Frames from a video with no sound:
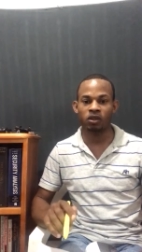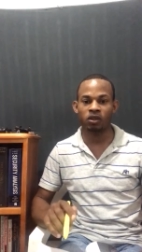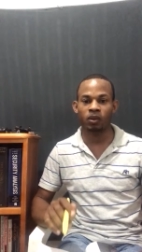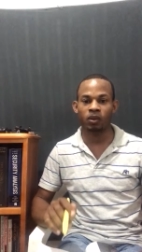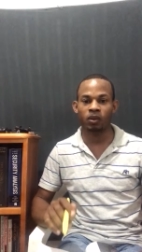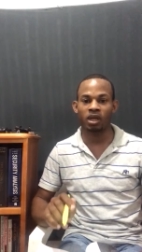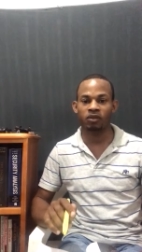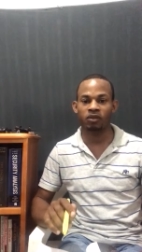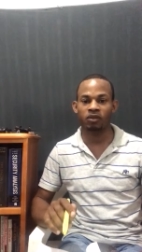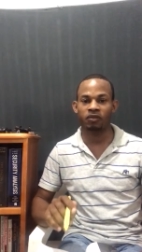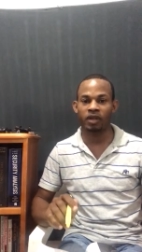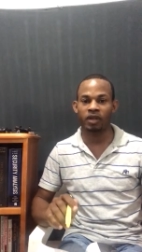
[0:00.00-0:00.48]

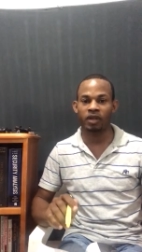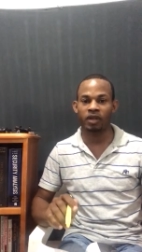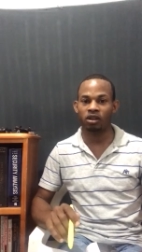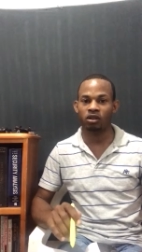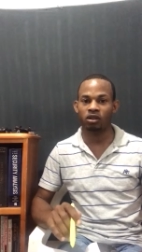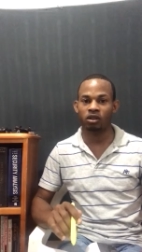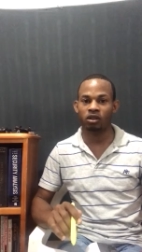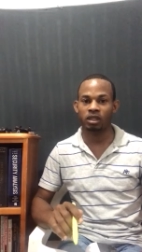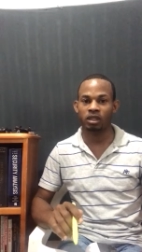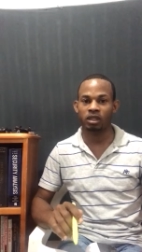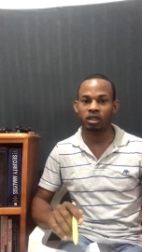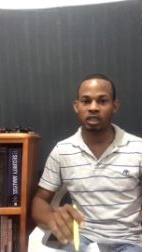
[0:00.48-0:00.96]
as well as the
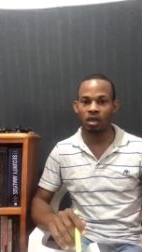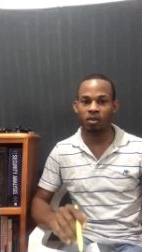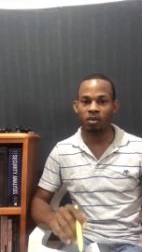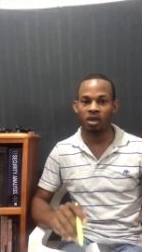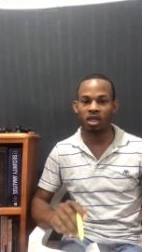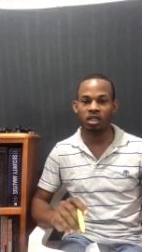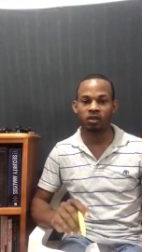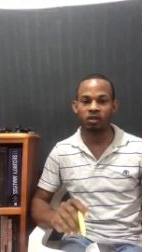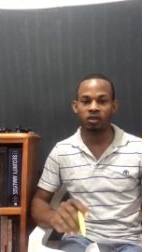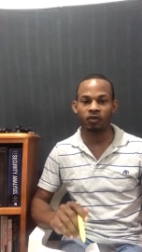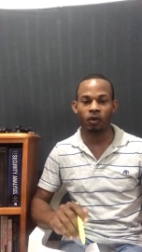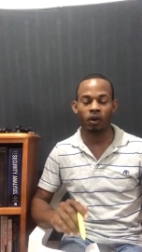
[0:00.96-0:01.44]
financial
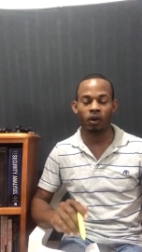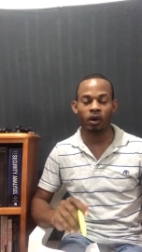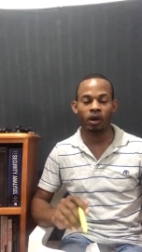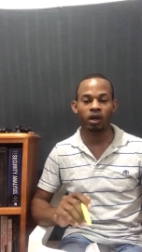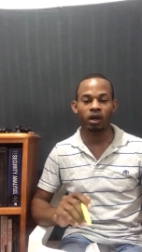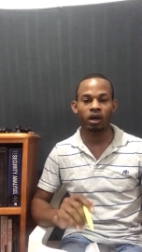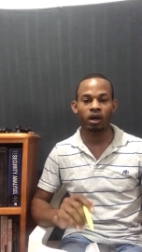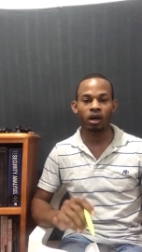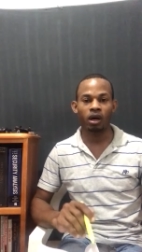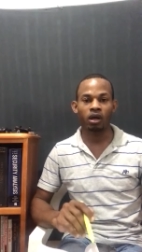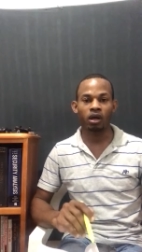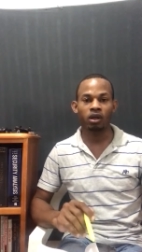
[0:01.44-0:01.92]
statements
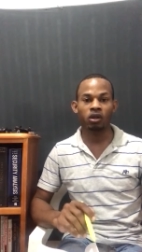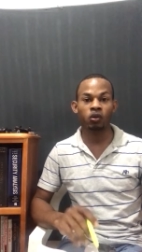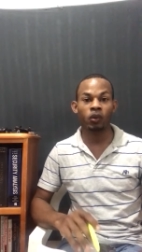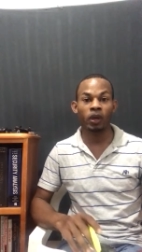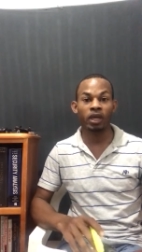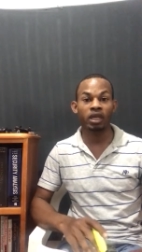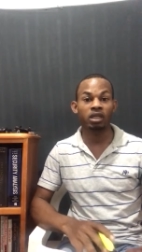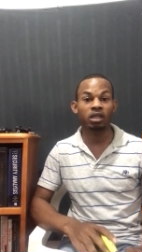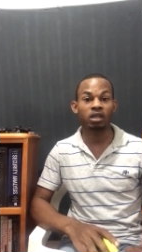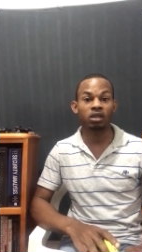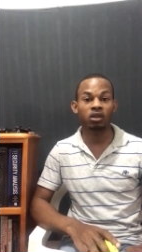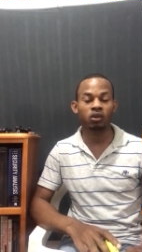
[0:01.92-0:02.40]
for
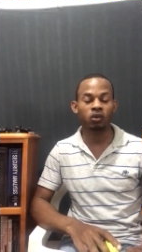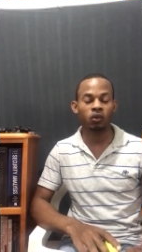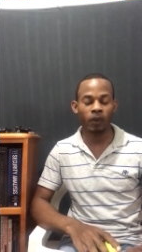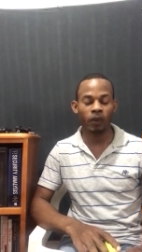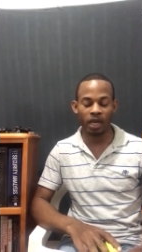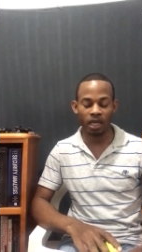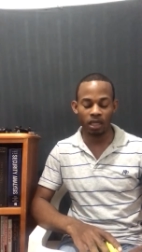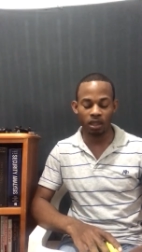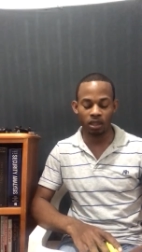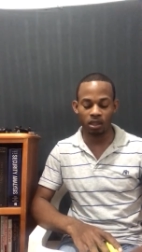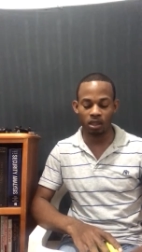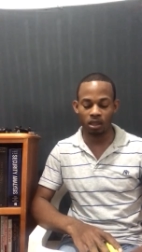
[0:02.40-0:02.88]

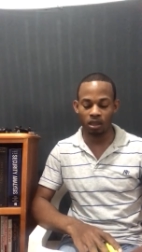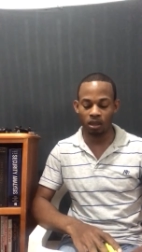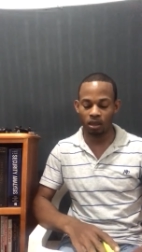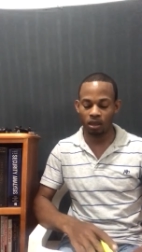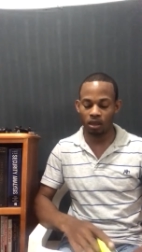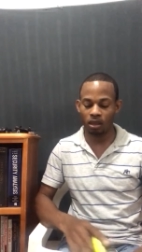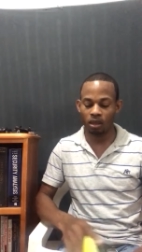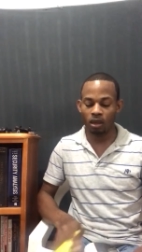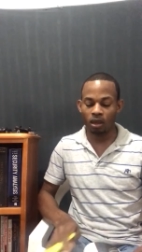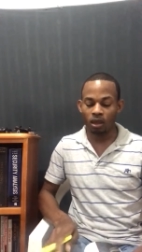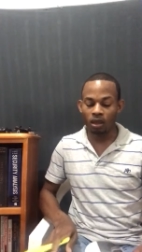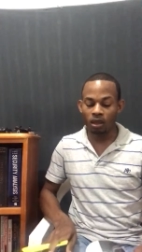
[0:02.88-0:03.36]

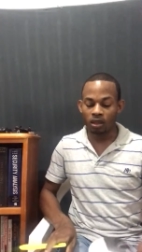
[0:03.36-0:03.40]
2020.